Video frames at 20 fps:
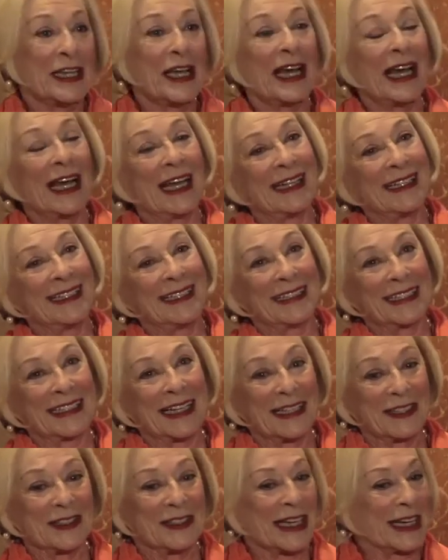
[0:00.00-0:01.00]
And
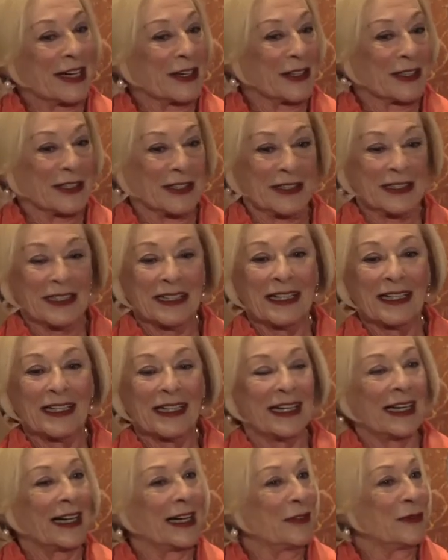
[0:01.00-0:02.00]
uh, Darren
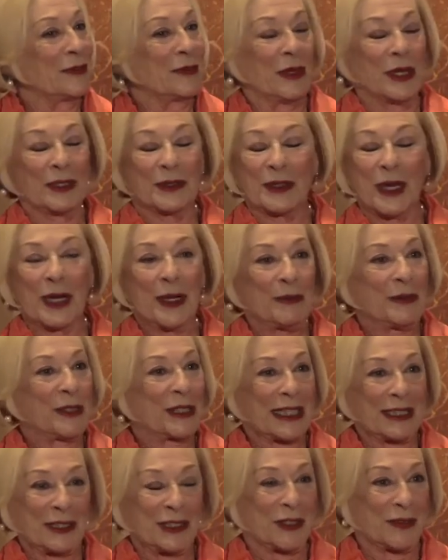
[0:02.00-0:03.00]
I've, i am
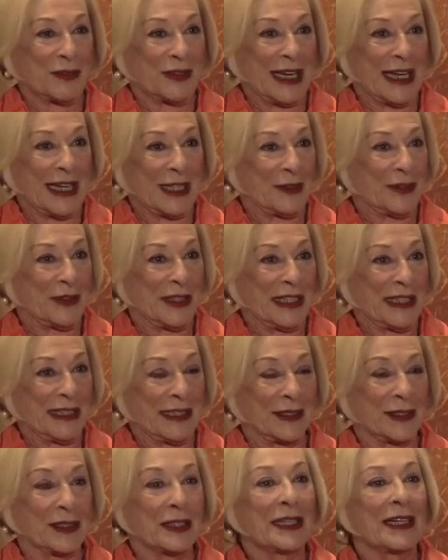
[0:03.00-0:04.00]
such a fan of
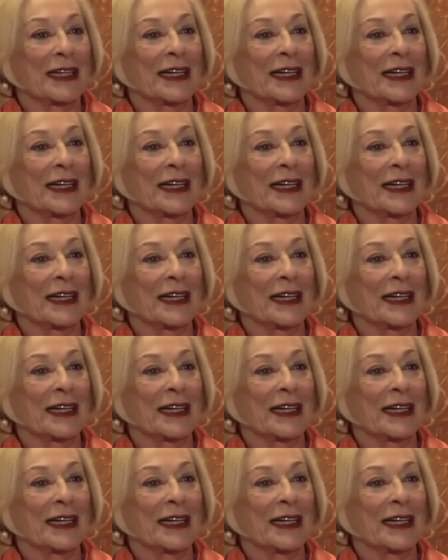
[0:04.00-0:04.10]
his.